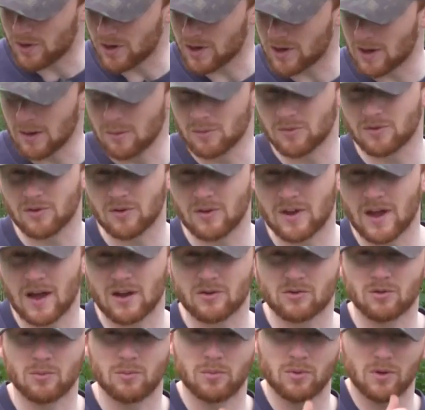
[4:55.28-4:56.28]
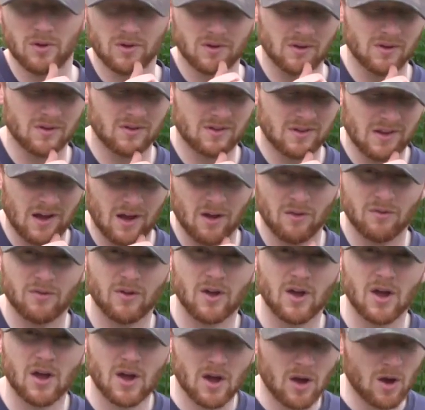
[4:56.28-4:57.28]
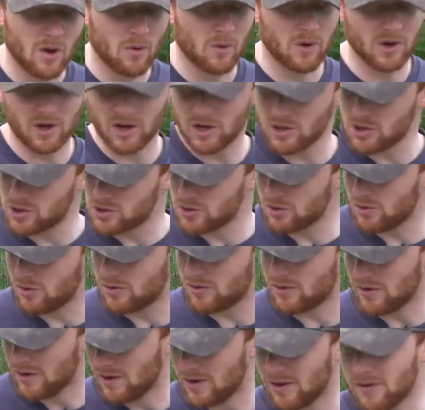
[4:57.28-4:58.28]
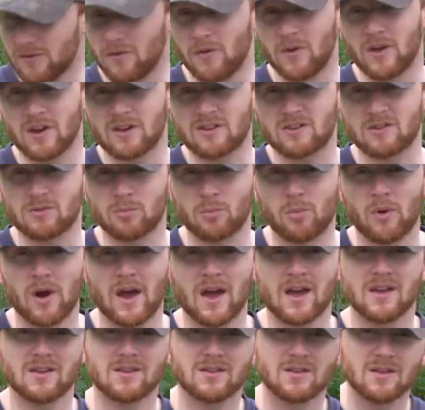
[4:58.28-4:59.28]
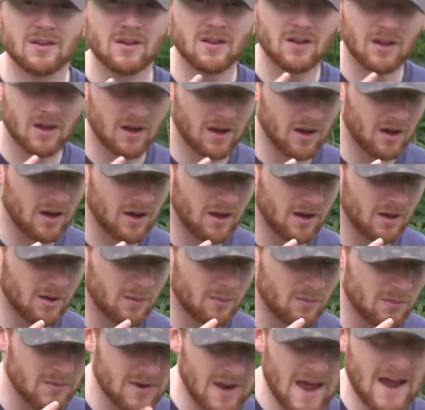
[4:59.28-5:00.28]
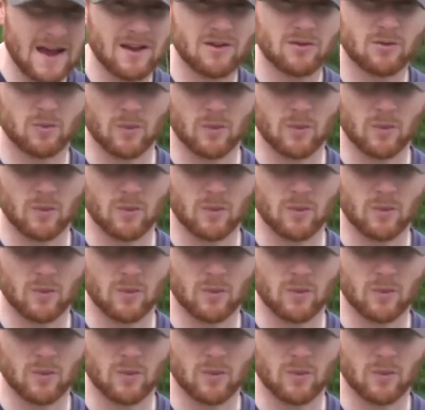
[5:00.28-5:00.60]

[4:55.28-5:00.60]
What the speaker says: it comes to the actual bullet itself, when I shoot the Express next